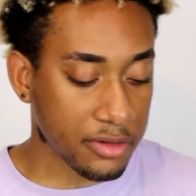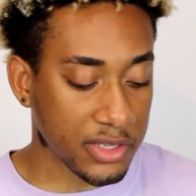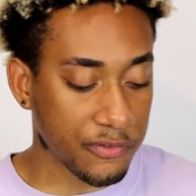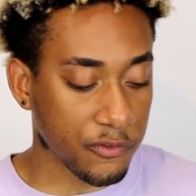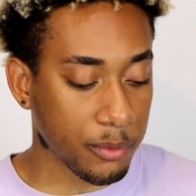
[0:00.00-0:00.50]
that's
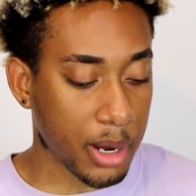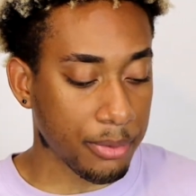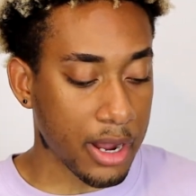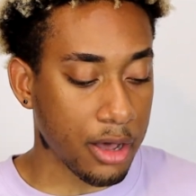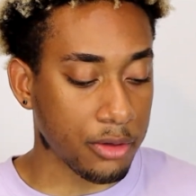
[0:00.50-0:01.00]
different from my
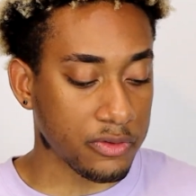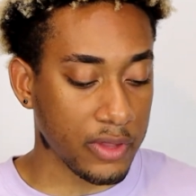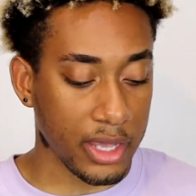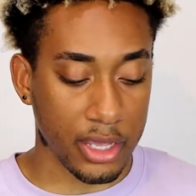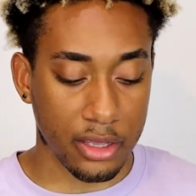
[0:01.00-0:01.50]
brows
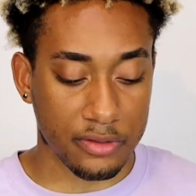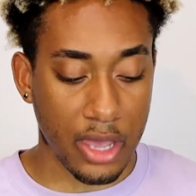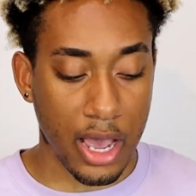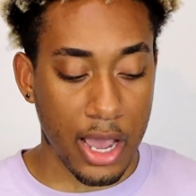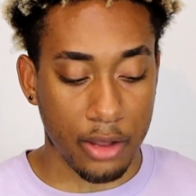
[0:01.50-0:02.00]
is
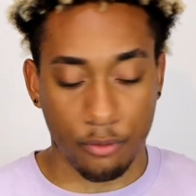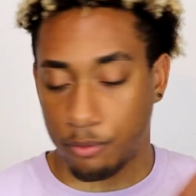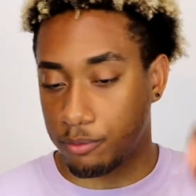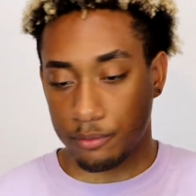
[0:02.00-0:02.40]
I